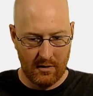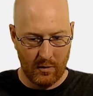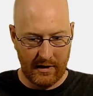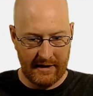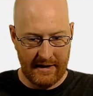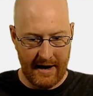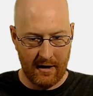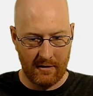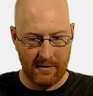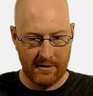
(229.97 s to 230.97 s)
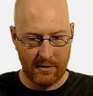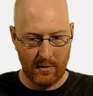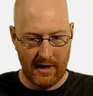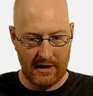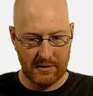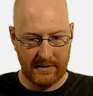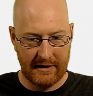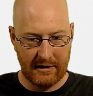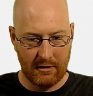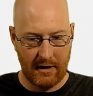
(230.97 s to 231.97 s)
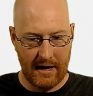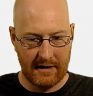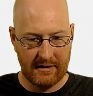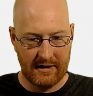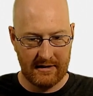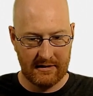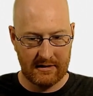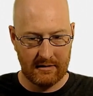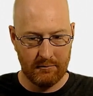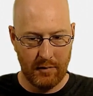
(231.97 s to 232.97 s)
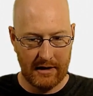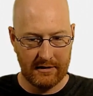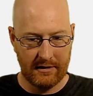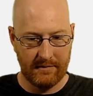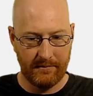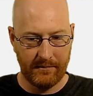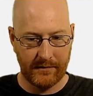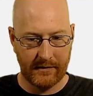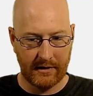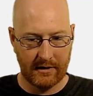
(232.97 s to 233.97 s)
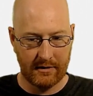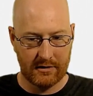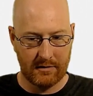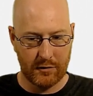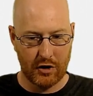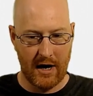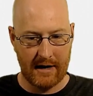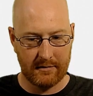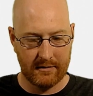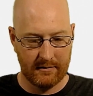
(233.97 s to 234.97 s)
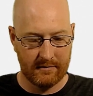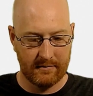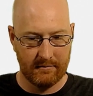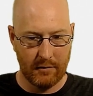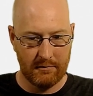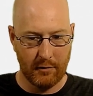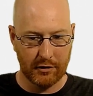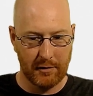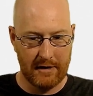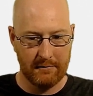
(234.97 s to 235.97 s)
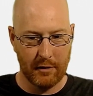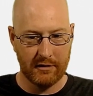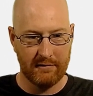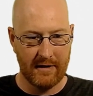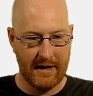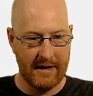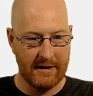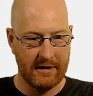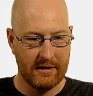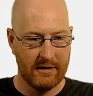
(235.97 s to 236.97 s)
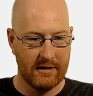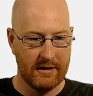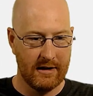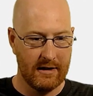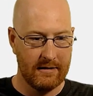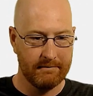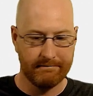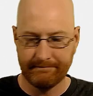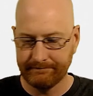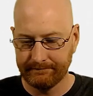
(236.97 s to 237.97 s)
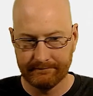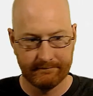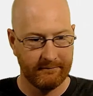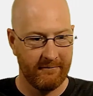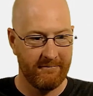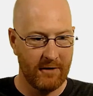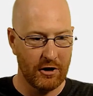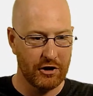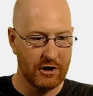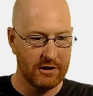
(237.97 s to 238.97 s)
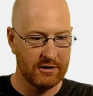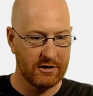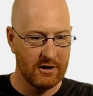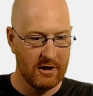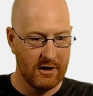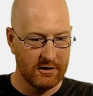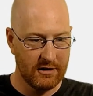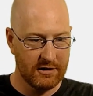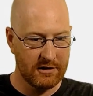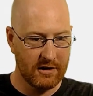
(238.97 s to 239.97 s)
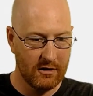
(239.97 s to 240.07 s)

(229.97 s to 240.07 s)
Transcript: we'll get an error. Otherwise, we need to create these button subtract, button multiply, and button divide um, functions. So let's just